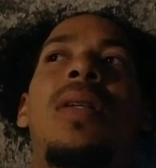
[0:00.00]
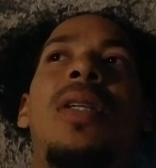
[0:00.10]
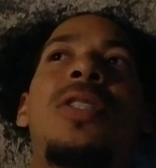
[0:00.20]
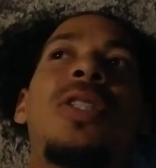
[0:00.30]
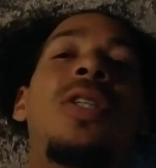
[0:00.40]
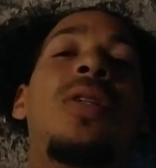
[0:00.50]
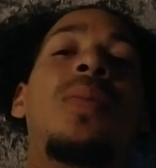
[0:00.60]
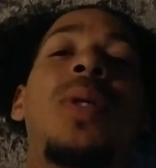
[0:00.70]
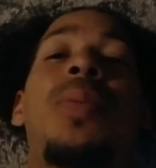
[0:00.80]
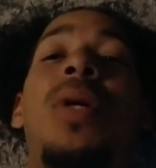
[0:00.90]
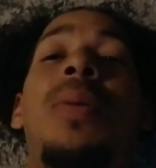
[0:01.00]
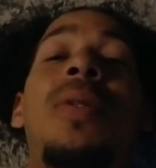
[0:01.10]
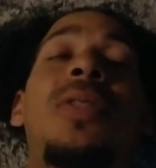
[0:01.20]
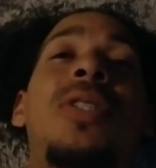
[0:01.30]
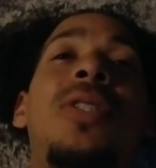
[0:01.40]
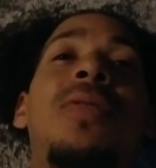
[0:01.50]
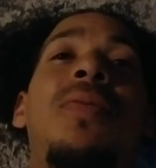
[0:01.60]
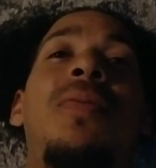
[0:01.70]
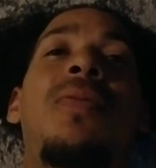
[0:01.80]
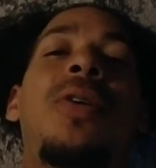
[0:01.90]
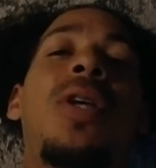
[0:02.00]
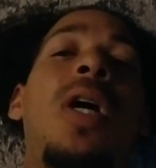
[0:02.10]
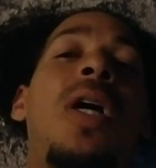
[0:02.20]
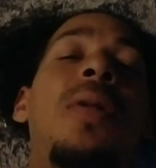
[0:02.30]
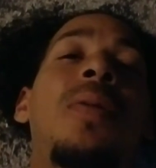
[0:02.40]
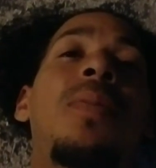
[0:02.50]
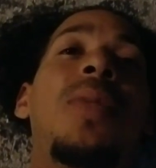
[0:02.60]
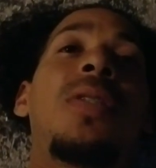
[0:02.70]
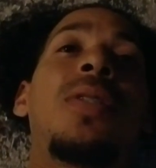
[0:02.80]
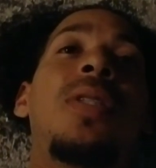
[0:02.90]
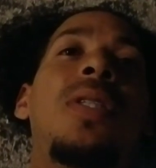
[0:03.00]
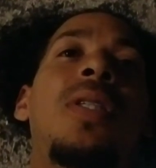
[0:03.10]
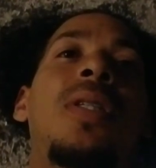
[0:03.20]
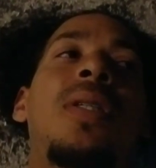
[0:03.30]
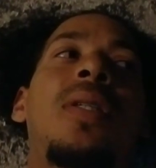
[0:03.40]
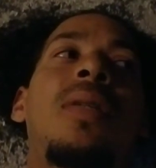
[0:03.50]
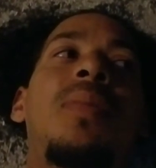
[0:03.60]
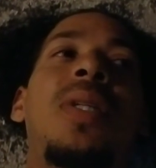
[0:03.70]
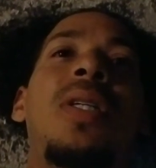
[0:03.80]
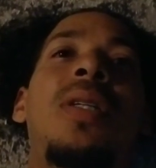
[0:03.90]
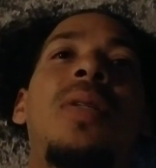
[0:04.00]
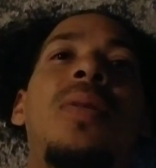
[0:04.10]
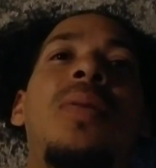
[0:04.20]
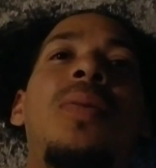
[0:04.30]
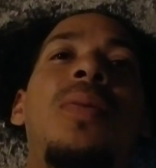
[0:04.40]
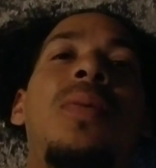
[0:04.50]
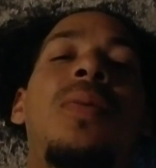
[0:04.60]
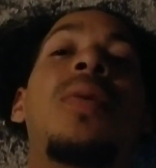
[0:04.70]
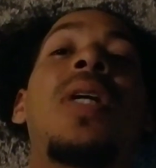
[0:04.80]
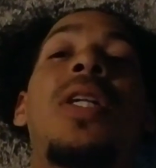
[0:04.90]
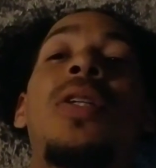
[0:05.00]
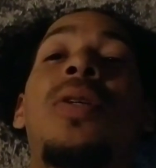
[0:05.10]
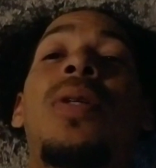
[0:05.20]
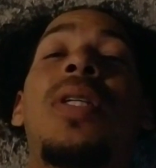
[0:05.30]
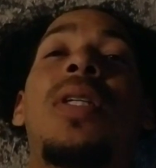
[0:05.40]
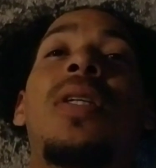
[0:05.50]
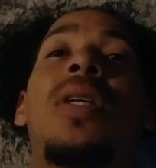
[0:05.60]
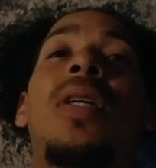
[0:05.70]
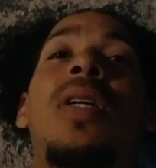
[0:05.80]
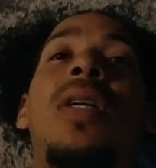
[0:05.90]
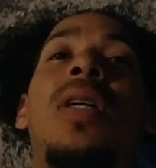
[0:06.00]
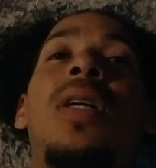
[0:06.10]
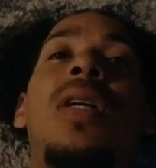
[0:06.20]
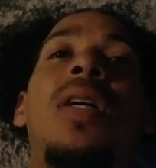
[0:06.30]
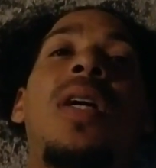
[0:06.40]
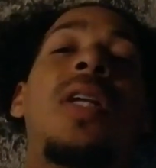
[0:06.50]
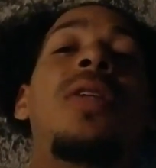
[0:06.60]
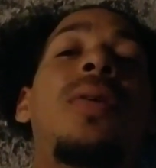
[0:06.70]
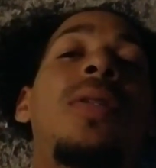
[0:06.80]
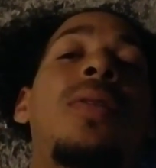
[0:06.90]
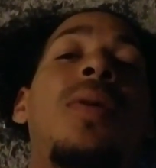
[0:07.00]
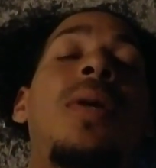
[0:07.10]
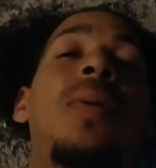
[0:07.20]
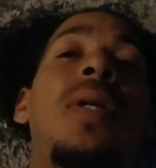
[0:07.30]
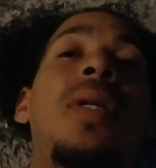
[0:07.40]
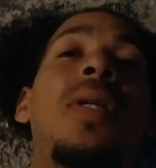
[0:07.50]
I should know, but probably just forgot mentally. But when I do it the right way.